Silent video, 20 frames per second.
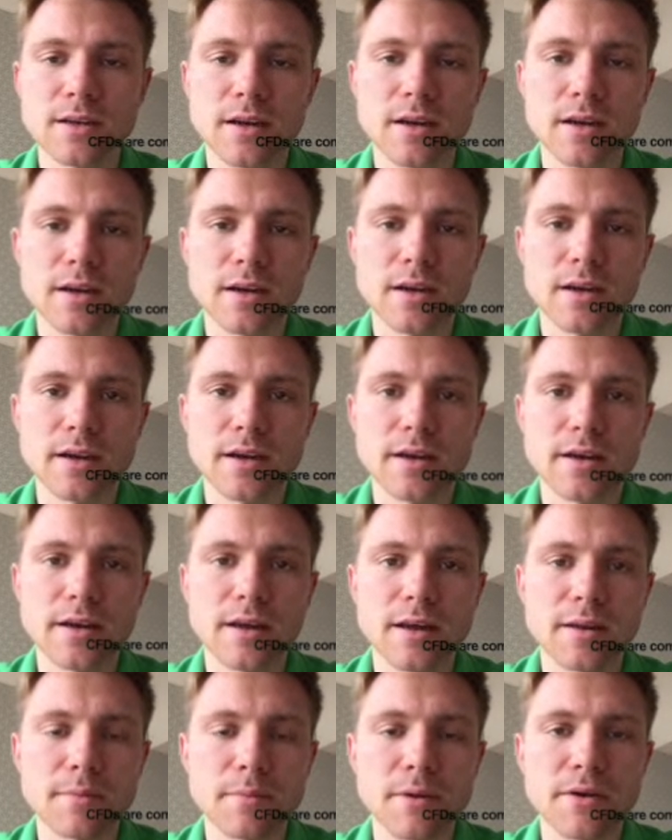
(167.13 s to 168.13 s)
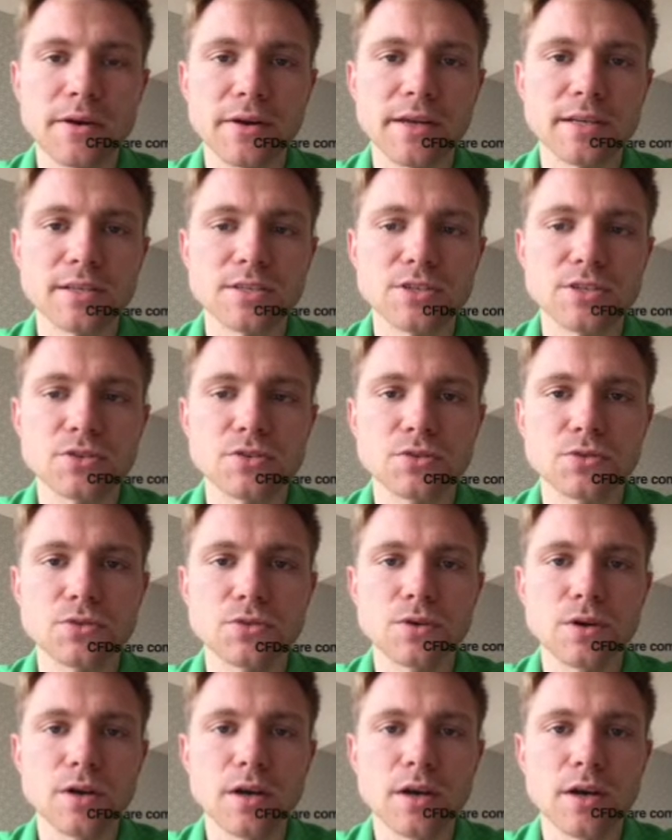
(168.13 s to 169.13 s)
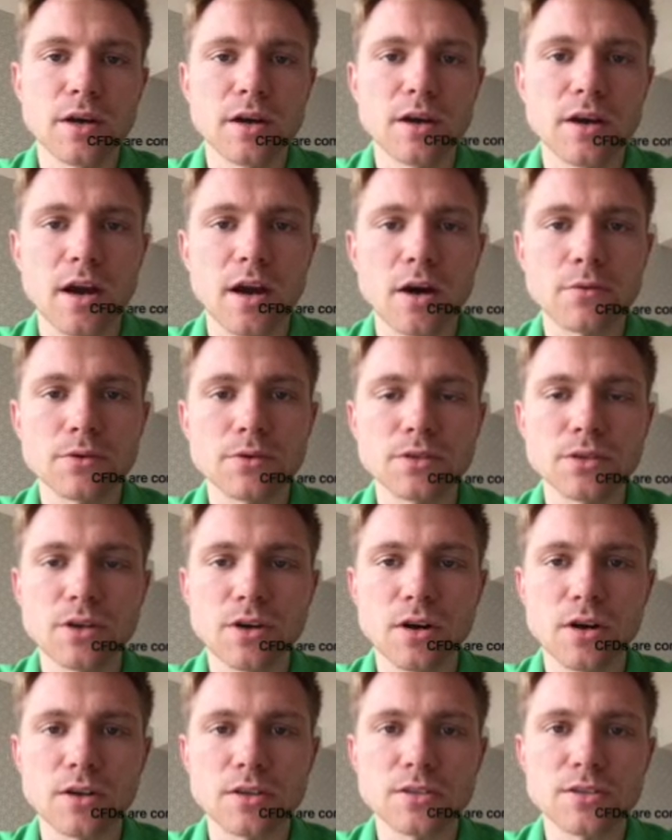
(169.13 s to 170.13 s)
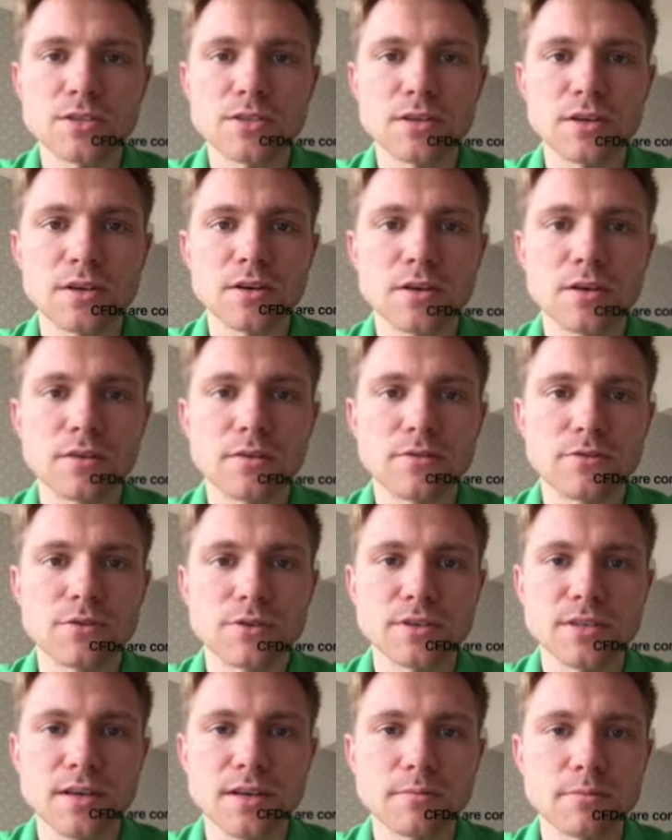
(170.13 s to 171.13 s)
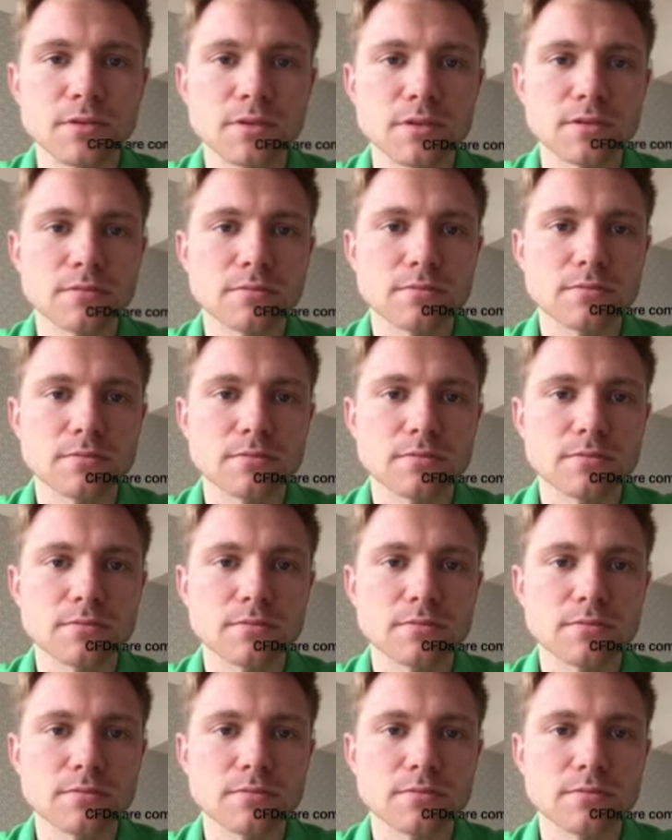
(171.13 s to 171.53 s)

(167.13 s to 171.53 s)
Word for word: and Americans to cover the costs, uh, for example,